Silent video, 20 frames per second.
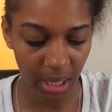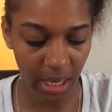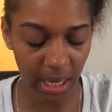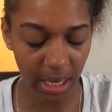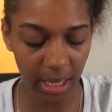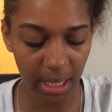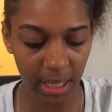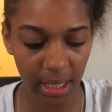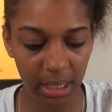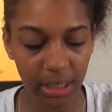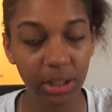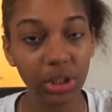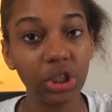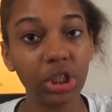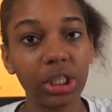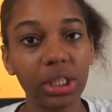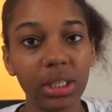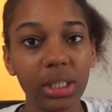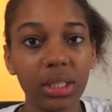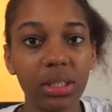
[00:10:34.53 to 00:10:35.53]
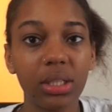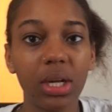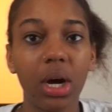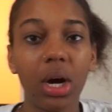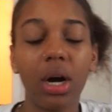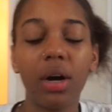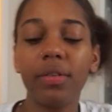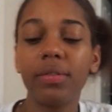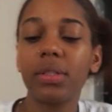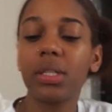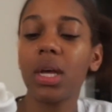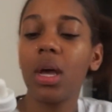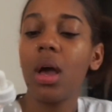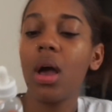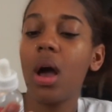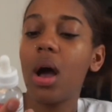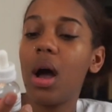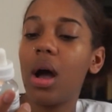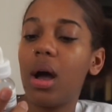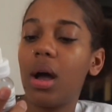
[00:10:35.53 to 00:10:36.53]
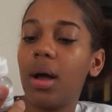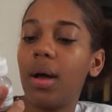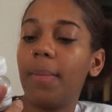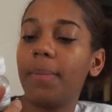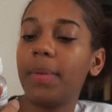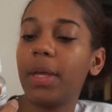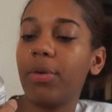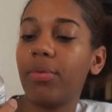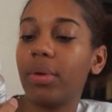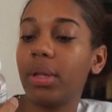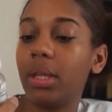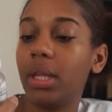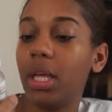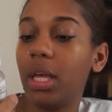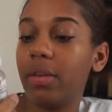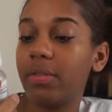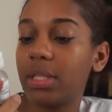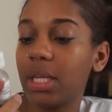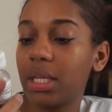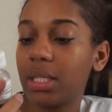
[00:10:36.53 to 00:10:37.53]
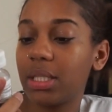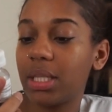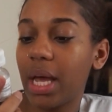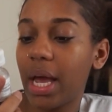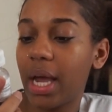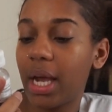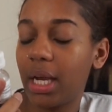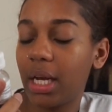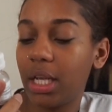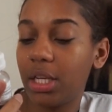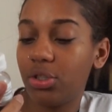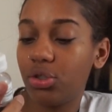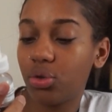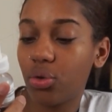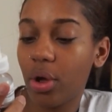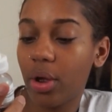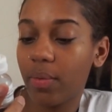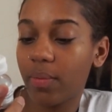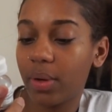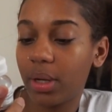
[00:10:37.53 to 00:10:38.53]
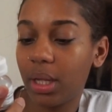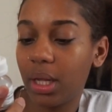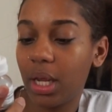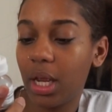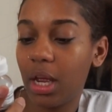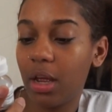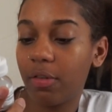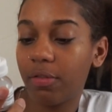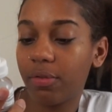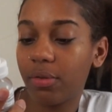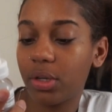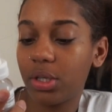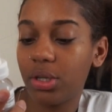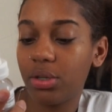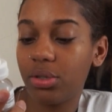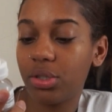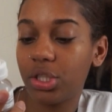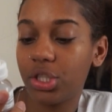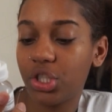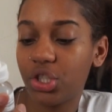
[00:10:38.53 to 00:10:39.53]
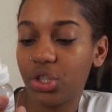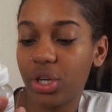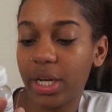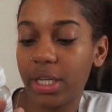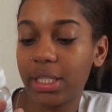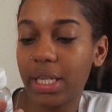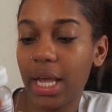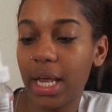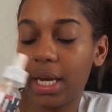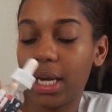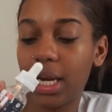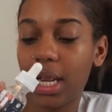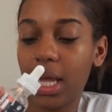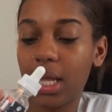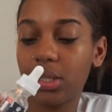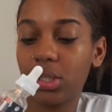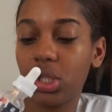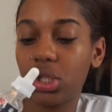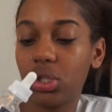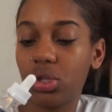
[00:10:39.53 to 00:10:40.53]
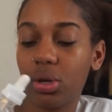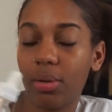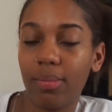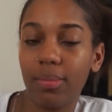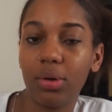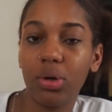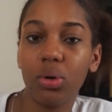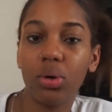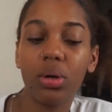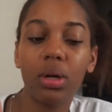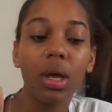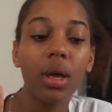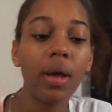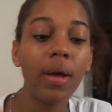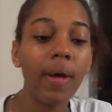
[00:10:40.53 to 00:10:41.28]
And it just dissolves. It relieves anxiety, joint relief, reduces stress, and enhances your mood.